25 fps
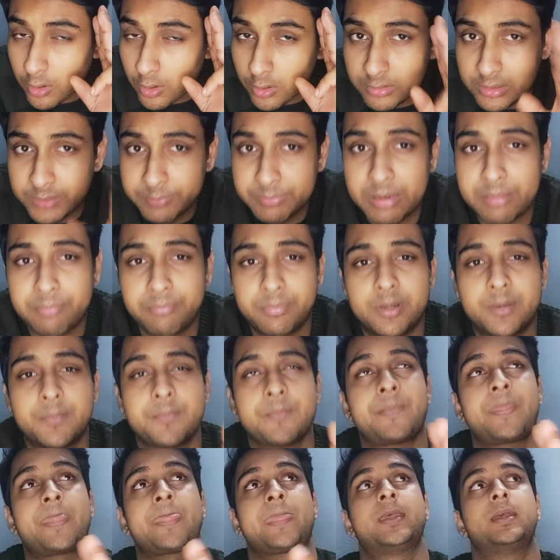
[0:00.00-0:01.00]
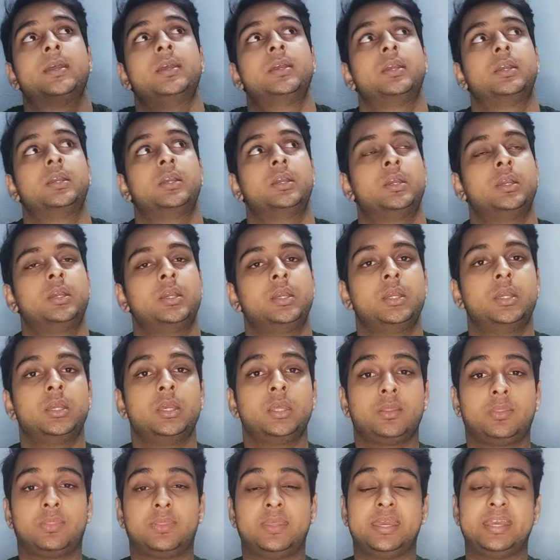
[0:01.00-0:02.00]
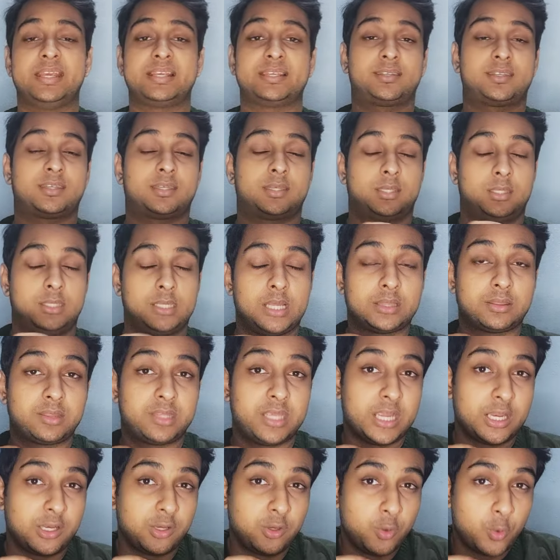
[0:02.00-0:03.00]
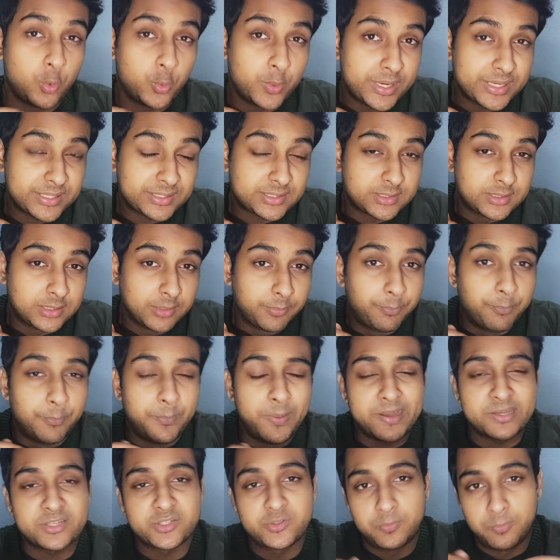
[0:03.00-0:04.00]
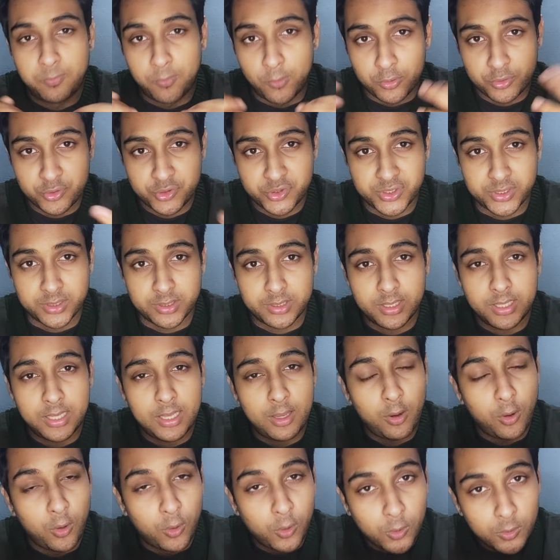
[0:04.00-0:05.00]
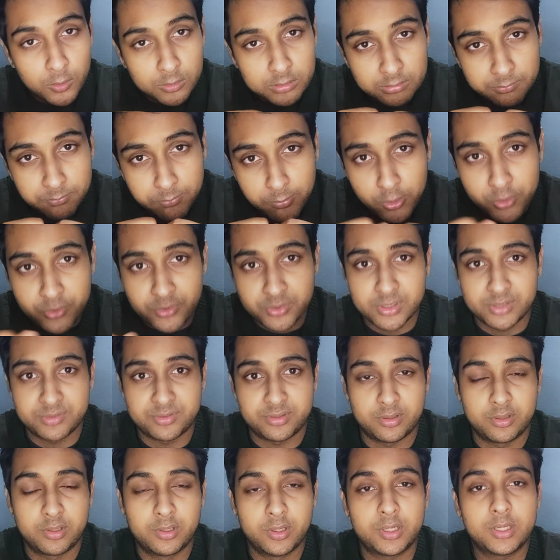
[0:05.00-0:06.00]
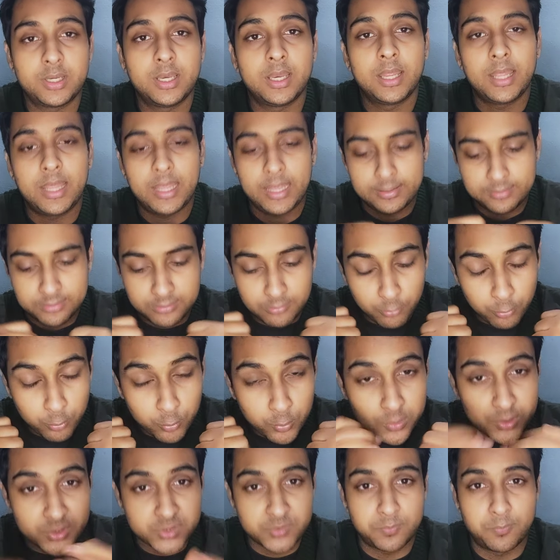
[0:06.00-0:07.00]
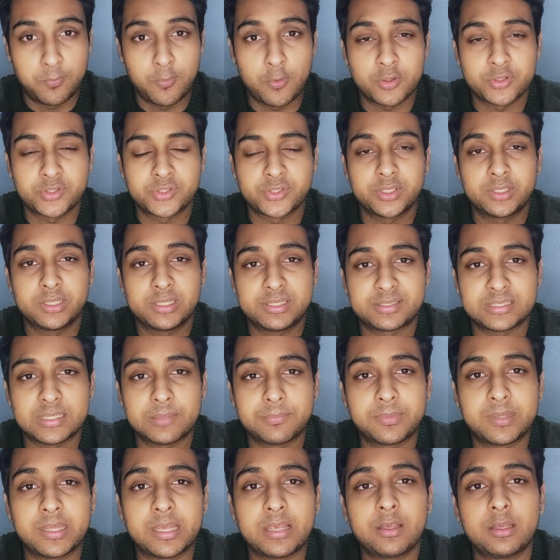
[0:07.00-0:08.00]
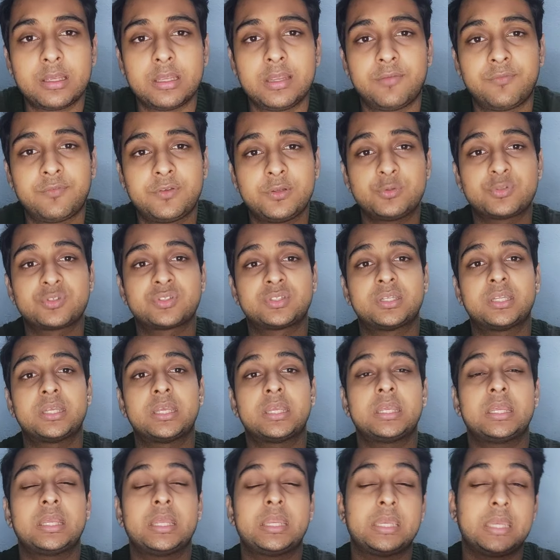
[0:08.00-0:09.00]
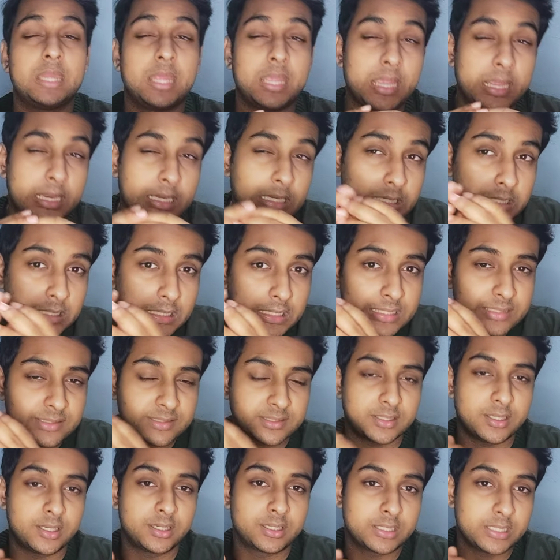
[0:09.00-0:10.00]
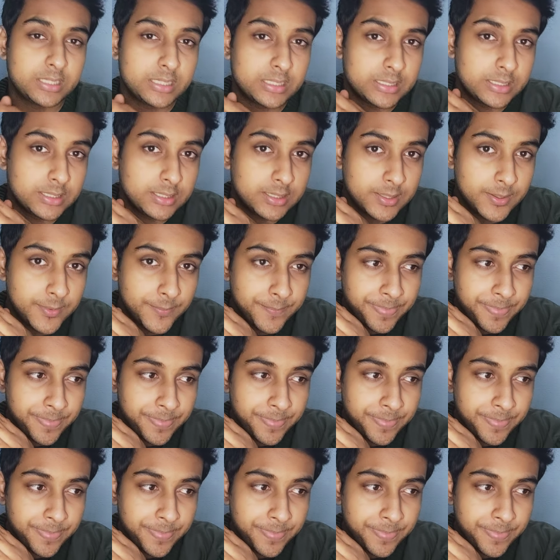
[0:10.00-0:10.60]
remember, there's nothing known as the best posture. All the postures are good. The worst posture is something if you stay in any certain